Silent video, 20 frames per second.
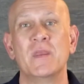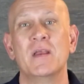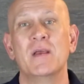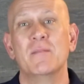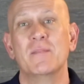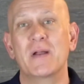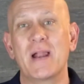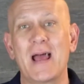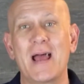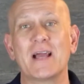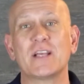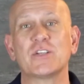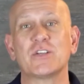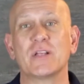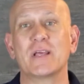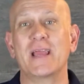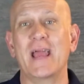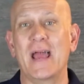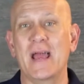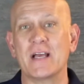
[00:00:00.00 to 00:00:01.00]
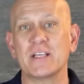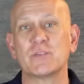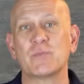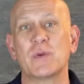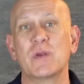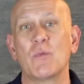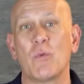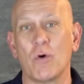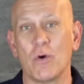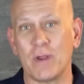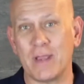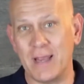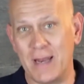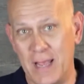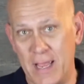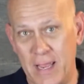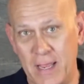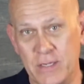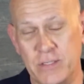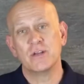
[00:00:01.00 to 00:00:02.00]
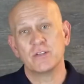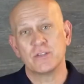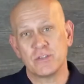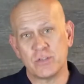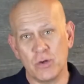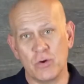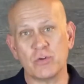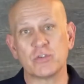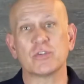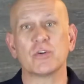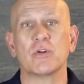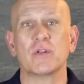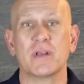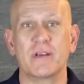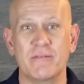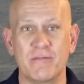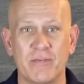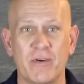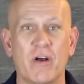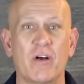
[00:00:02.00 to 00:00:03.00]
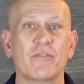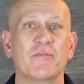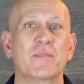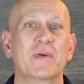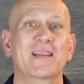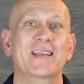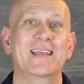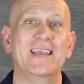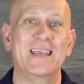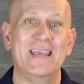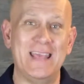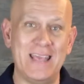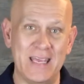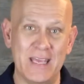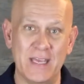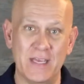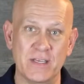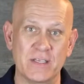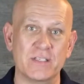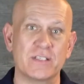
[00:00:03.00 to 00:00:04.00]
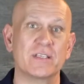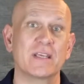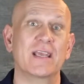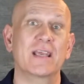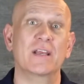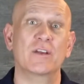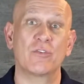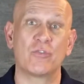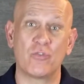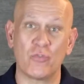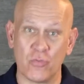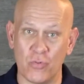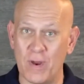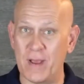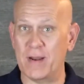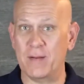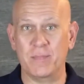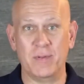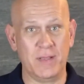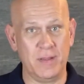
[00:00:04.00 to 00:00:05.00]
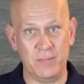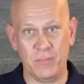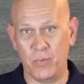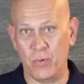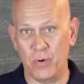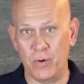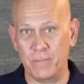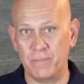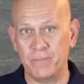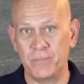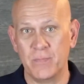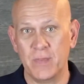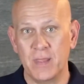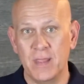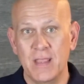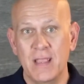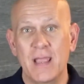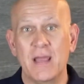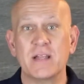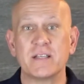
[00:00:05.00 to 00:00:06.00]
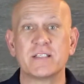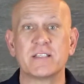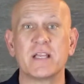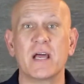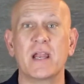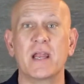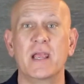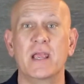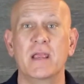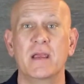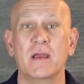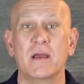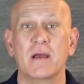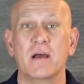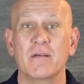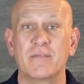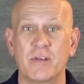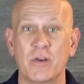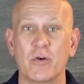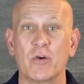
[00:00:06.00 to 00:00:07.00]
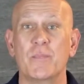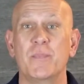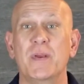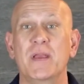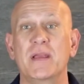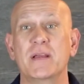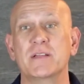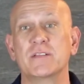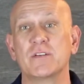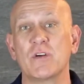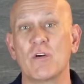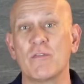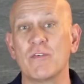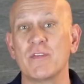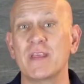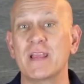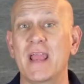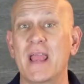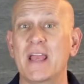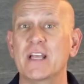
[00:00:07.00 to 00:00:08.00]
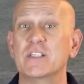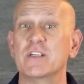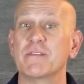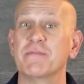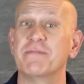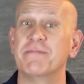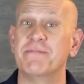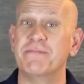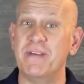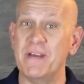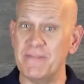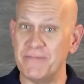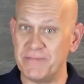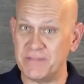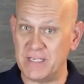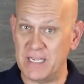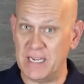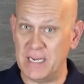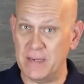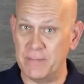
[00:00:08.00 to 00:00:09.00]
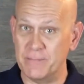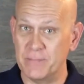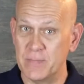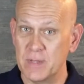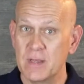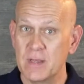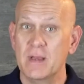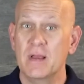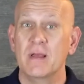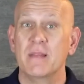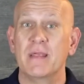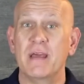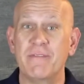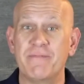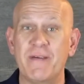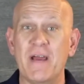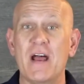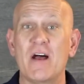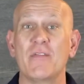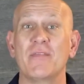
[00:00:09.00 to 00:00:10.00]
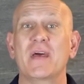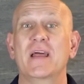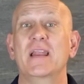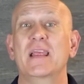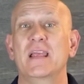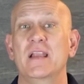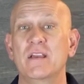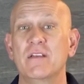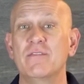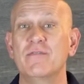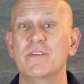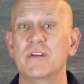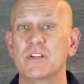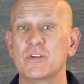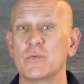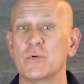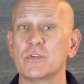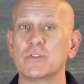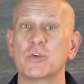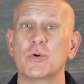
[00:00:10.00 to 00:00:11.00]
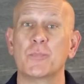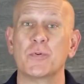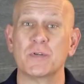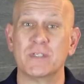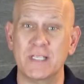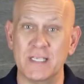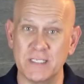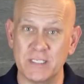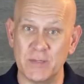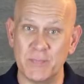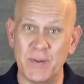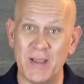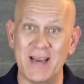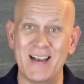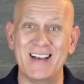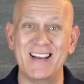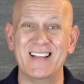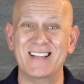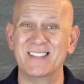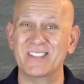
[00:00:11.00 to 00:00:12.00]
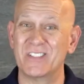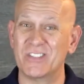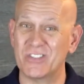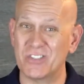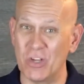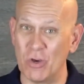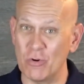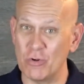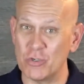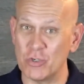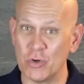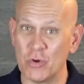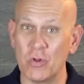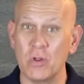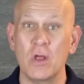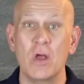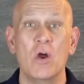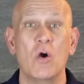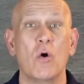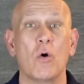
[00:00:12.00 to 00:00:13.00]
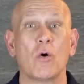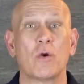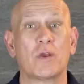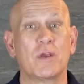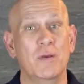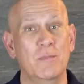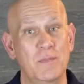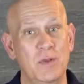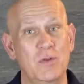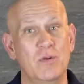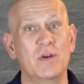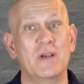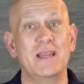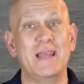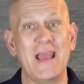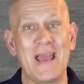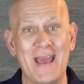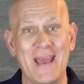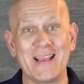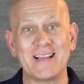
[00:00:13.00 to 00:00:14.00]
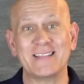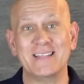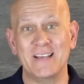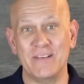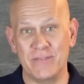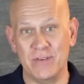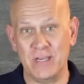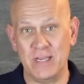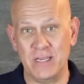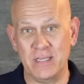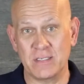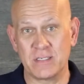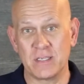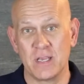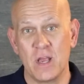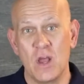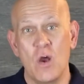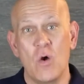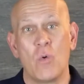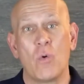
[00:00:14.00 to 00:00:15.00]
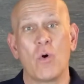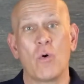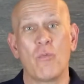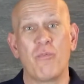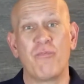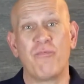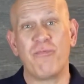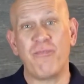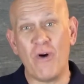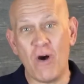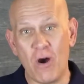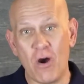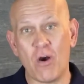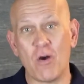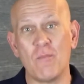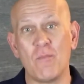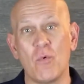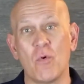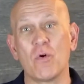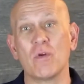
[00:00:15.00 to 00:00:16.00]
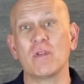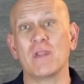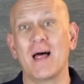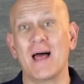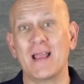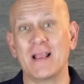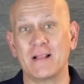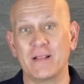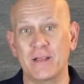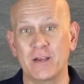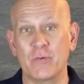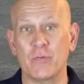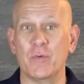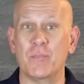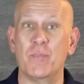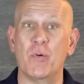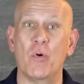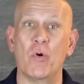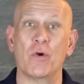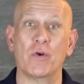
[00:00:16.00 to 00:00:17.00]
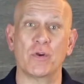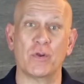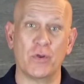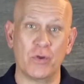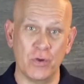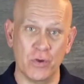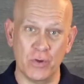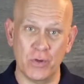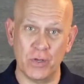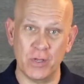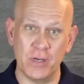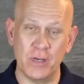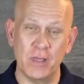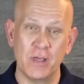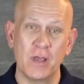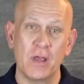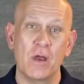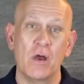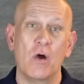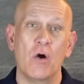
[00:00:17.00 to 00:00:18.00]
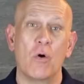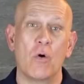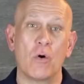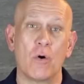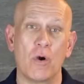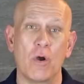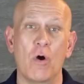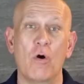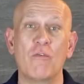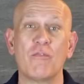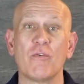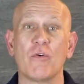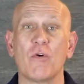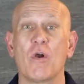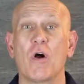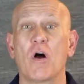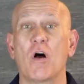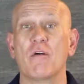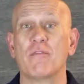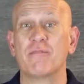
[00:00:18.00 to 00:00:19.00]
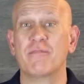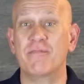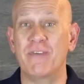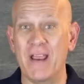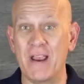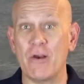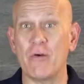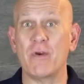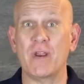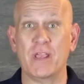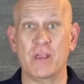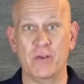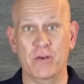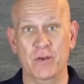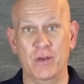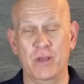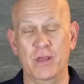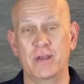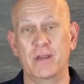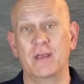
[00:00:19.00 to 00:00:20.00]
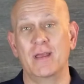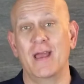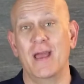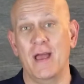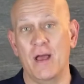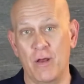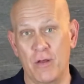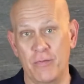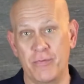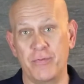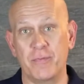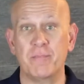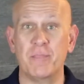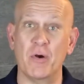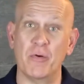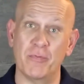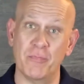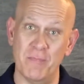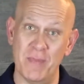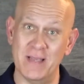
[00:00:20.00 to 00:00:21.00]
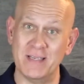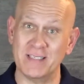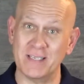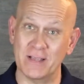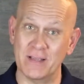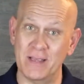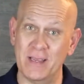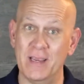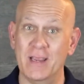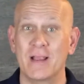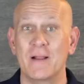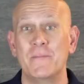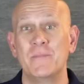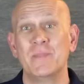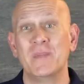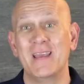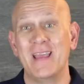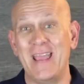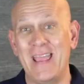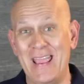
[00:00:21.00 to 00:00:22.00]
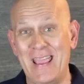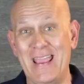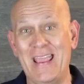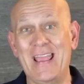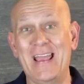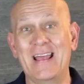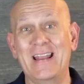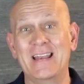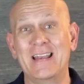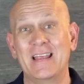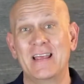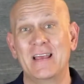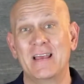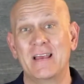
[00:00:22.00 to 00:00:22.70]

But actually, as we work in age, social involvement is incredibly important. In a study of Europeans over the age of 50, they found that individuals who participated in social or community activities were far more likely to report good or overall very good health, both mentally and